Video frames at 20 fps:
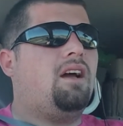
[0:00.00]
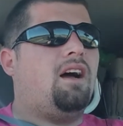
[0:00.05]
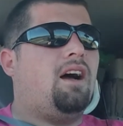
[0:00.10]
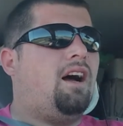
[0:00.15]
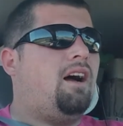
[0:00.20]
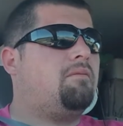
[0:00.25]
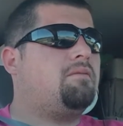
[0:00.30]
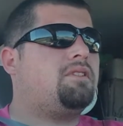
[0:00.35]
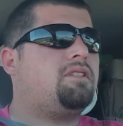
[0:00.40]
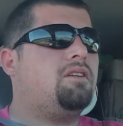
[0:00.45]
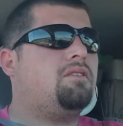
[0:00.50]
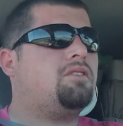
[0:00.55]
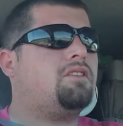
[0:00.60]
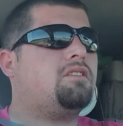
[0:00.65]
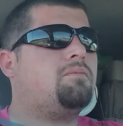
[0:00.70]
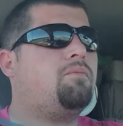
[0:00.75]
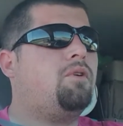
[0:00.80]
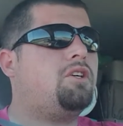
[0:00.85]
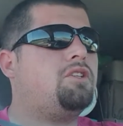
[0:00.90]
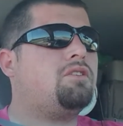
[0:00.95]
I'm still
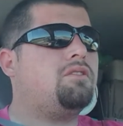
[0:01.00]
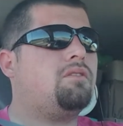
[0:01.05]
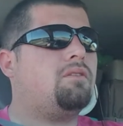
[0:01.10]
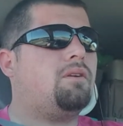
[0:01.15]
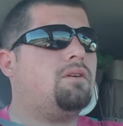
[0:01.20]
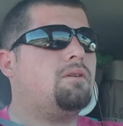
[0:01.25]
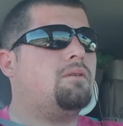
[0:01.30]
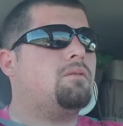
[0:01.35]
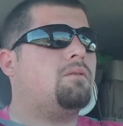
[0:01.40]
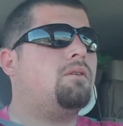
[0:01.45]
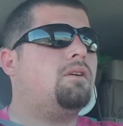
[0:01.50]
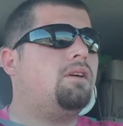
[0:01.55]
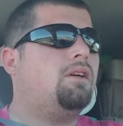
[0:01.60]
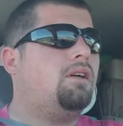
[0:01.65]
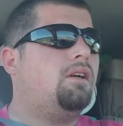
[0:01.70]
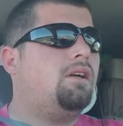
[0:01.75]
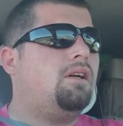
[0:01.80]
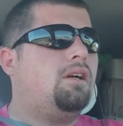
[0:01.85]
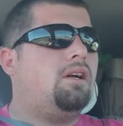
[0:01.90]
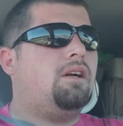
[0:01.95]
just pushing through.
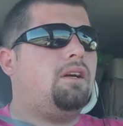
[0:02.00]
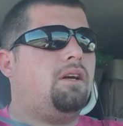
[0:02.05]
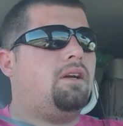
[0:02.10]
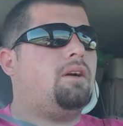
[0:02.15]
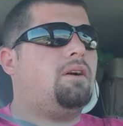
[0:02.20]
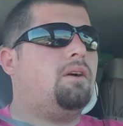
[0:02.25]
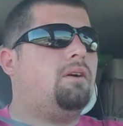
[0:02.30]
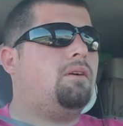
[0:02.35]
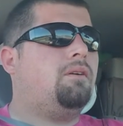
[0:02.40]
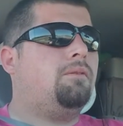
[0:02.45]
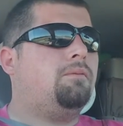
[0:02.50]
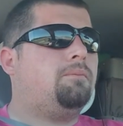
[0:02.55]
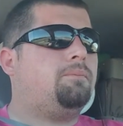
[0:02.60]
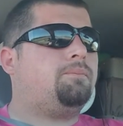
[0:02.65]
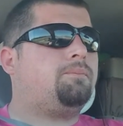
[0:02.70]
You know,